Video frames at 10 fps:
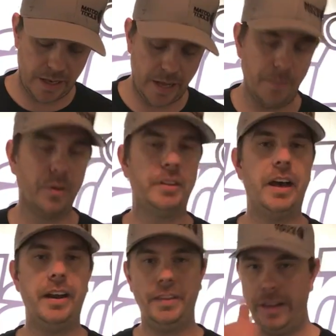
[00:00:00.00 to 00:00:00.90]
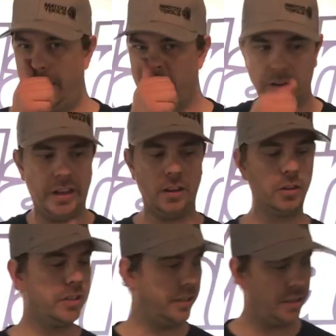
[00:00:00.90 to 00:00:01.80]
And I put that in there so that it
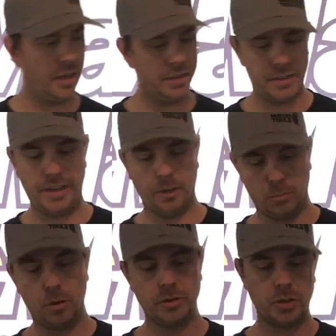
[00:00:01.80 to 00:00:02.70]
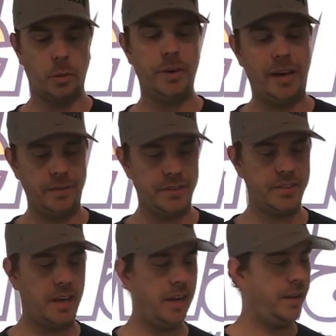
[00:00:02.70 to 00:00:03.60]
looks like you got scale bolts going down the
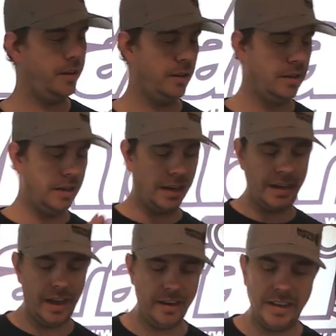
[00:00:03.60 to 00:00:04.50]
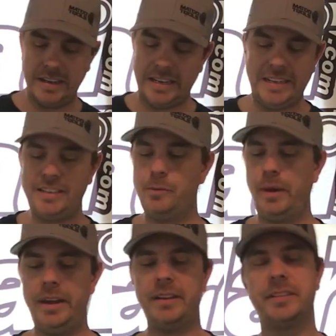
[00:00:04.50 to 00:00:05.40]
side. Again, easy
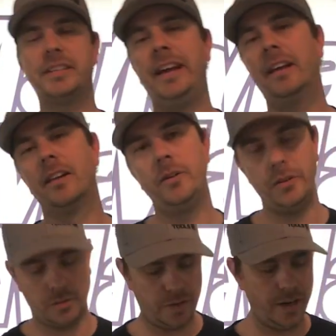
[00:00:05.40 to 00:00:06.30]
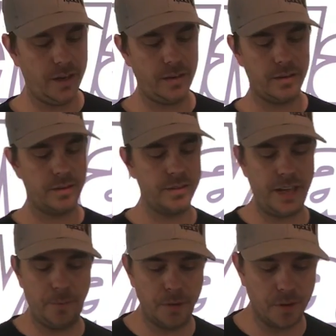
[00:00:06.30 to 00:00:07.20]
way to scale out your rig.
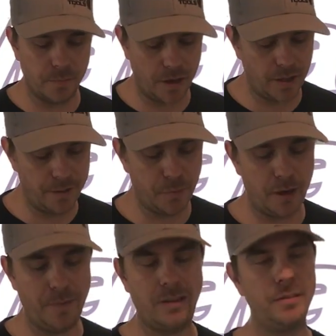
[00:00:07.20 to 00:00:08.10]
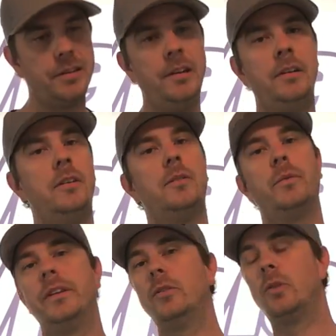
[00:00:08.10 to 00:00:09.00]
Same with on my light bar mounts
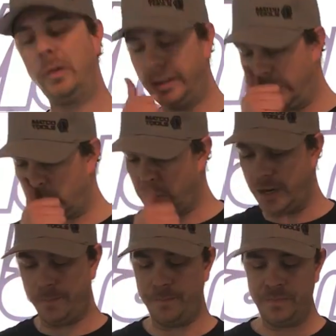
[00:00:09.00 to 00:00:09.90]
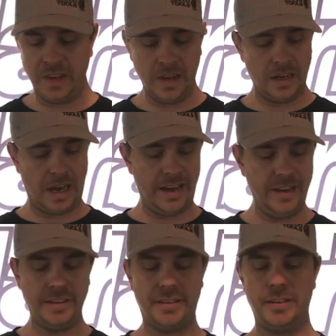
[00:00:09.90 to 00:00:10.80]
without going extreme. I
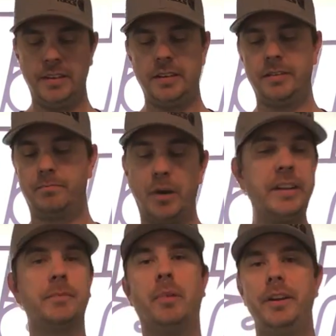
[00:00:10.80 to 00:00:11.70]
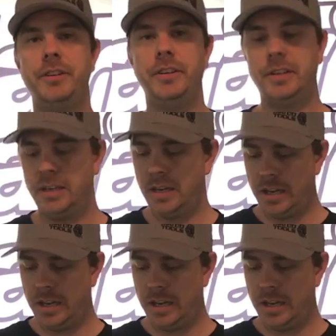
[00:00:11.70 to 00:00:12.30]
didn't break the budget.